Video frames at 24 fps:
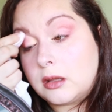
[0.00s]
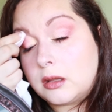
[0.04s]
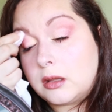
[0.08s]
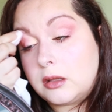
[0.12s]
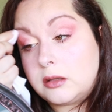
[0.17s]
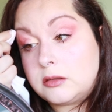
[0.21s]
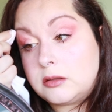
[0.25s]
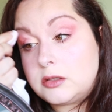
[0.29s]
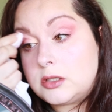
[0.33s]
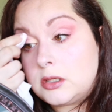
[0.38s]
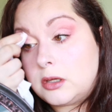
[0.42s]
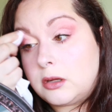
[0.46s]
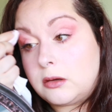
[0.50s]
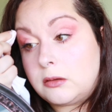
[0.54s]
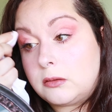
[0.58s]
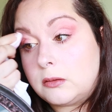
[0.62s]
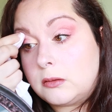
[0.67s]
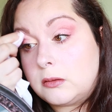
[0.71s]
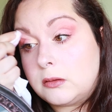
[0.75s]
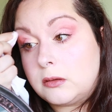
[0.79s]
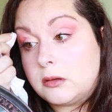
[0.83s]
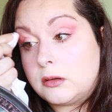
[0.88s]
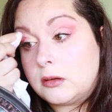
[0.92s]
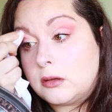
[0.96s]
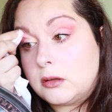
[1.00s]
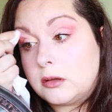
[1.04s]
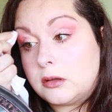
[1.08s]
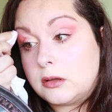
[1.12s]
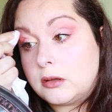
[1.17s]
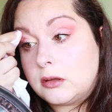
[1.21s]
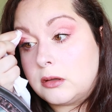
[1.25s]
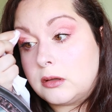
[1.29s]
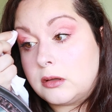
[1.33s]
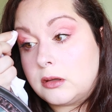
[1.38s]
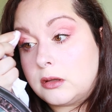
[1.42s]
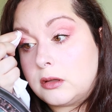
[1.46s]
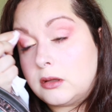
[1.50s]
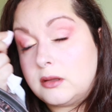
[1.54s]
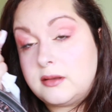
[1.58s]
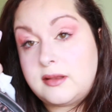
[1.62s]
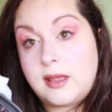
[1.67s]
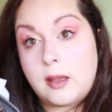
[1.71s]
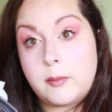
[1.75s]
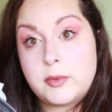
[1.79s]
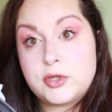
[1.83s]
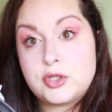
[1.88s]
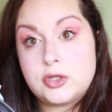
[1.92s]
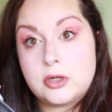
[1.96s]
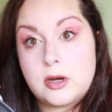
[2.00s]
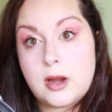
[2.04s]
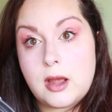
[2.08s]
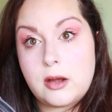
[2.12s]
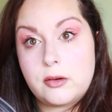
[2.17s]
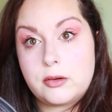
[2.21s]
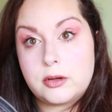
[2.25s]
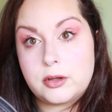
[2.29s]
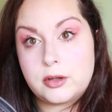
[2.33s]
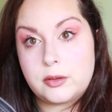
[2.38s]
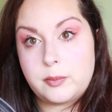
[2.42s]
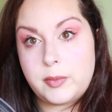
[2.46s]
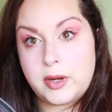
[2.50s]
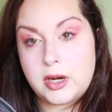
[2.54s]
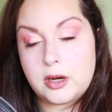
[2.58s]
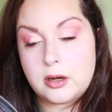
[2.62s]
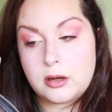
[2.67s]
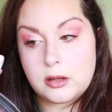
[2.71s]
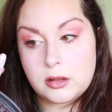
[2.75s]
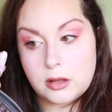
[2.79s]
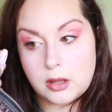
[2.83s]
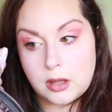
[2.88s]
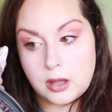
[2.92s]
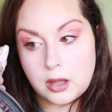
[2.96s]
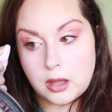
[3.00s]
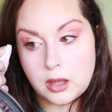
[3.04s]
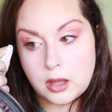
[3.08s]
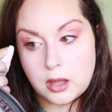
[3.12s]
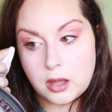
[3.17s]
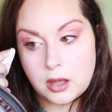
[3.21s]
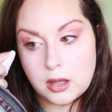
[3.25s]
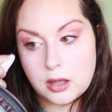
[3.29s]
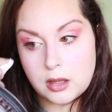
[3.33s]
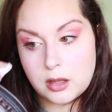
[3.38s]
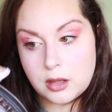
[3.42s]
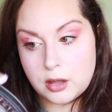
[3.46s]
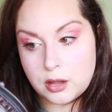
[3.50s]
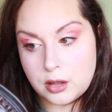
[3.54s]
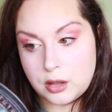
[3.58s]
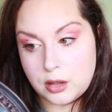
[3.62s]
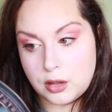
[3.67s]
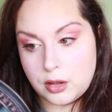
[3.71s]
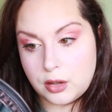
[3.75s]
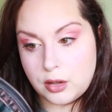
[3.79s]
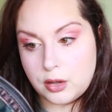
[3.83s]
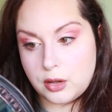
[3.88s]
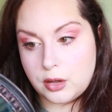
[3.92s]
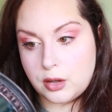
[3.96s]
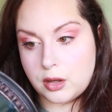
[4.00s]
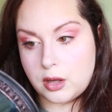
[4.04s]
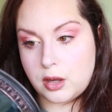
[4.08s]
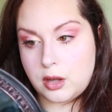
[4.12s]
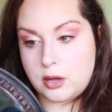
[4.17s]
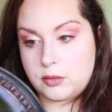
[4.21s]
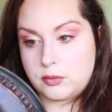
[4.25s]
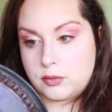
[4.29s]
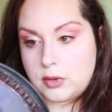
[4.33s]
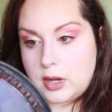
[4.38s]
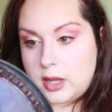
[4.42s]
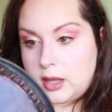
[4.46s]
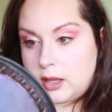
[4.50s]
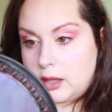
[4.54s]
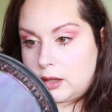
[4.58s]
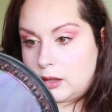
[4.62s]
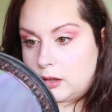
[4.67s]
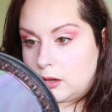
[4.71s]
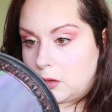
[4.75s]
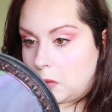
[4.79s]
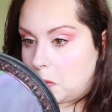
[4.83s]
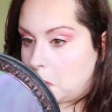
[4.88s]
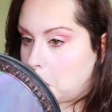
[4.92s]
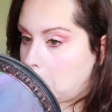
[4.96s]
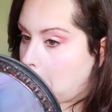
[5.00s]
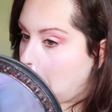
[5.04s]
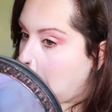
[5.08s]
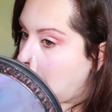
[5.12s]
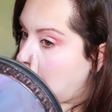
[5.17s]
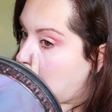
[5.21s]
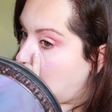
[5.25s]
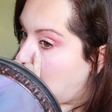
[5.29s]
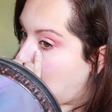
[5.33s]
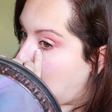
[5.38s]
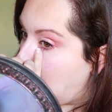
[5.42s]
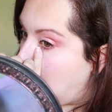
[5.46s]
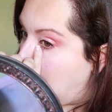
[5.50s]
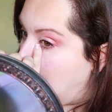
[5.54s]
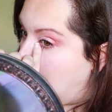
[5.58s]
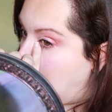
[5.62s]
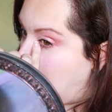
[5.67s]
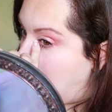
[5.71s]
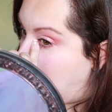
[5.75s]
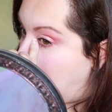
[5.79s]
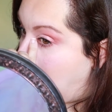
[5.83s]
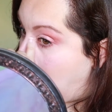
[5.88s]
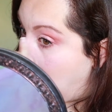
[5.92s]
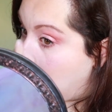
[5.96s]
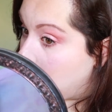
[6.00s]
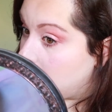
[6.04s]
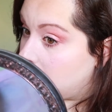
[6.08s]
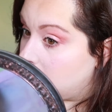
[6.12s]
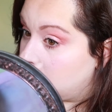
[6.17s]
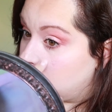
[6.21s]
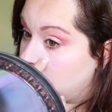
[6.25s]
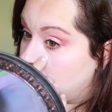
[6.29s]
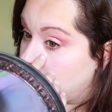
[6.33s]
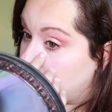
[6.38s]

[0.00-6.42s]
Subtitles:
Because, you know, it's amateur hour, apparently. Alright. Oh, I don't like that.